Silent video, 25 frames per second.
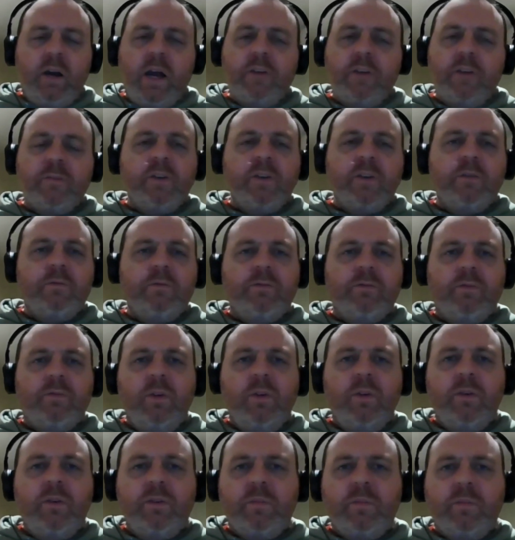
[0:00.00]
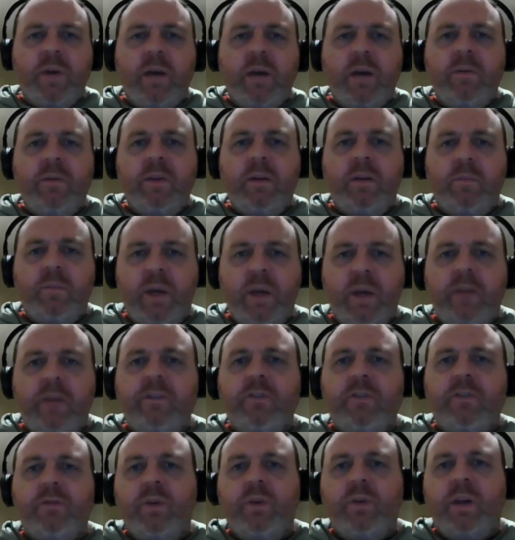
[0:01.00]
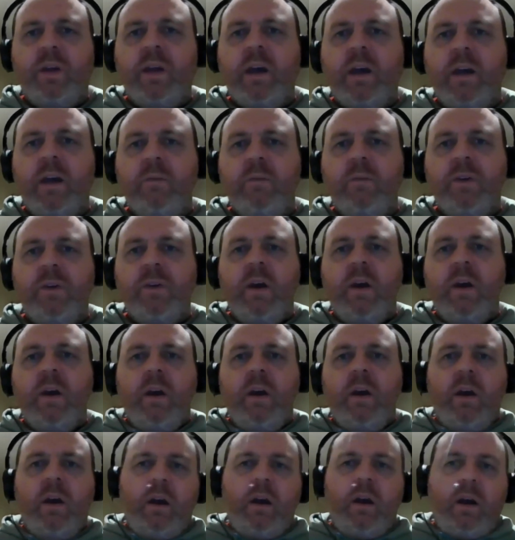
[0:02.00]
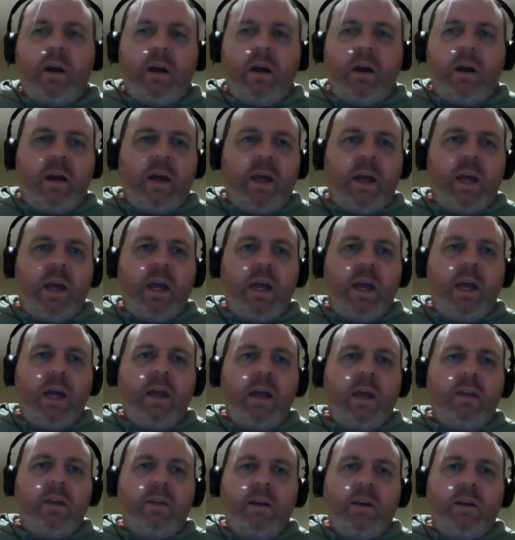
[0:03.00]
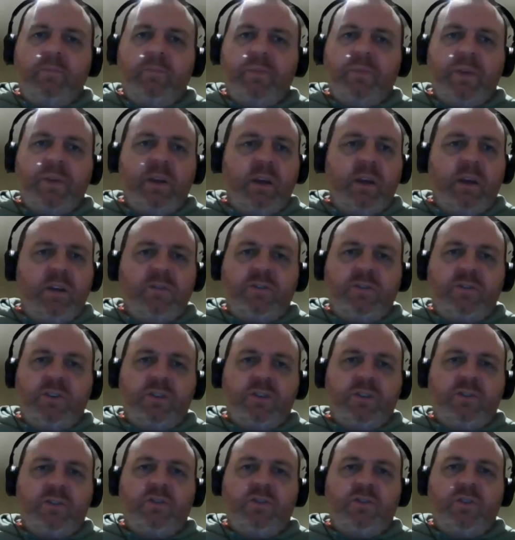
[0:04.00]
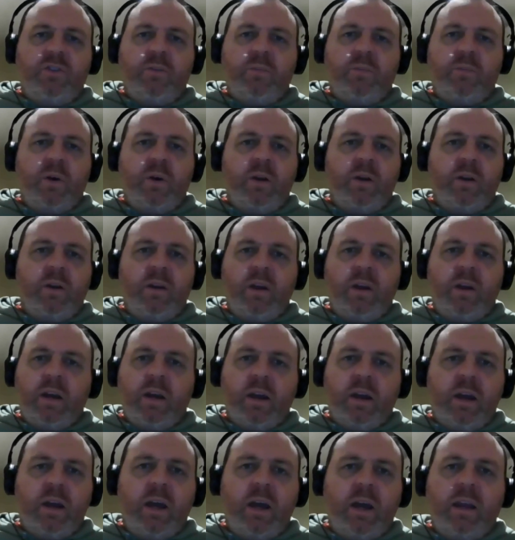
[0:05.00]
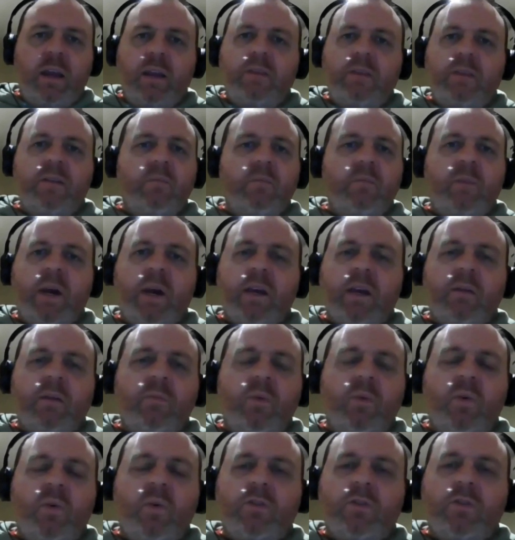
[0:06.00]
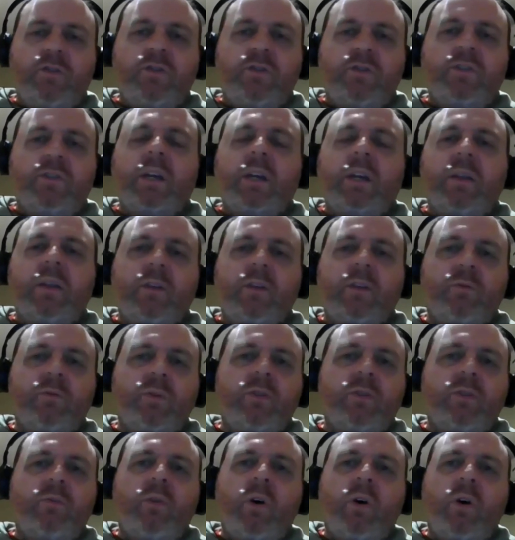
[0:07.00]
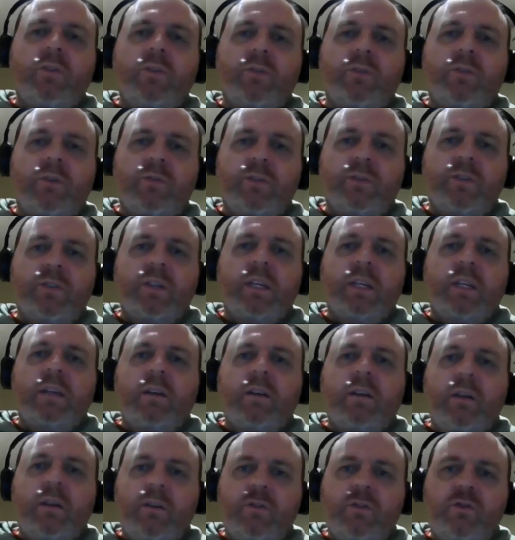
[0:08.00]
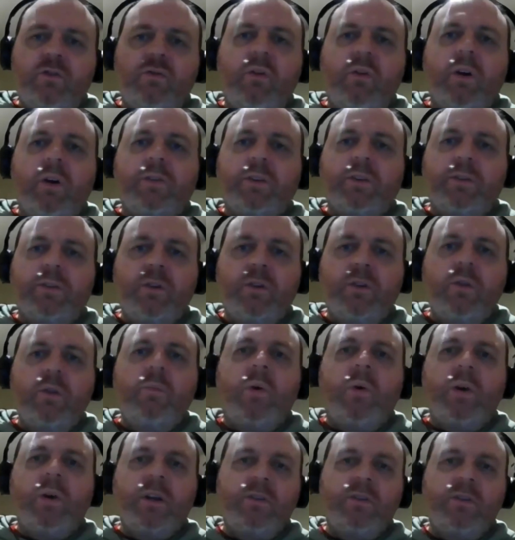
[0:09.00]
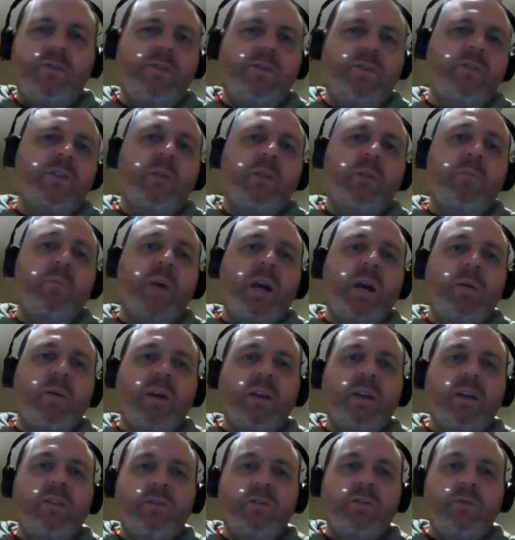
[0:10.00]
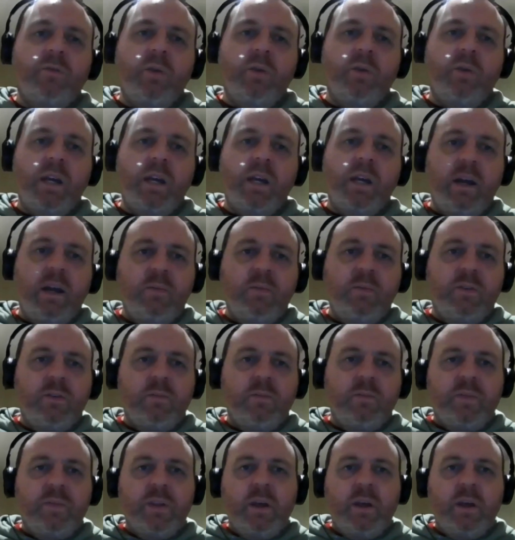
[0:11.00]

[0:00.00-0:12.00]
As I mentioned before, there is a baby that appears in Squid Games, and it's just stupid, and it didn't make it more interesting. And that's what the writers obviously tried to do by introducing a baby into Squid Games.